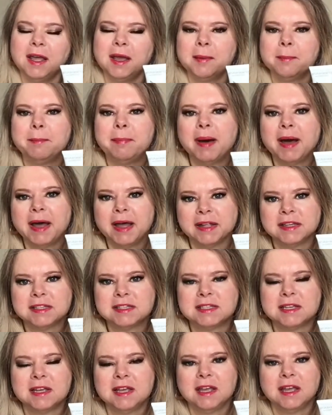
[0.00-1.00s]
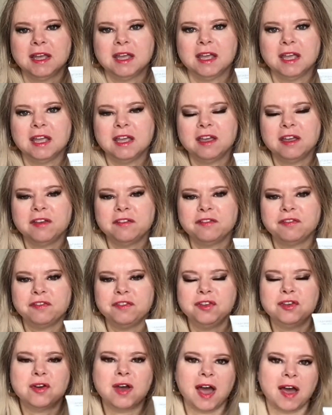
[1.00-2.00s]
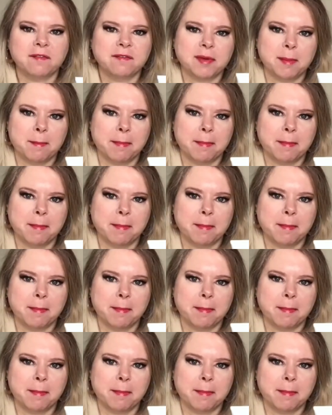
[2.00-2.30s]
But if you have a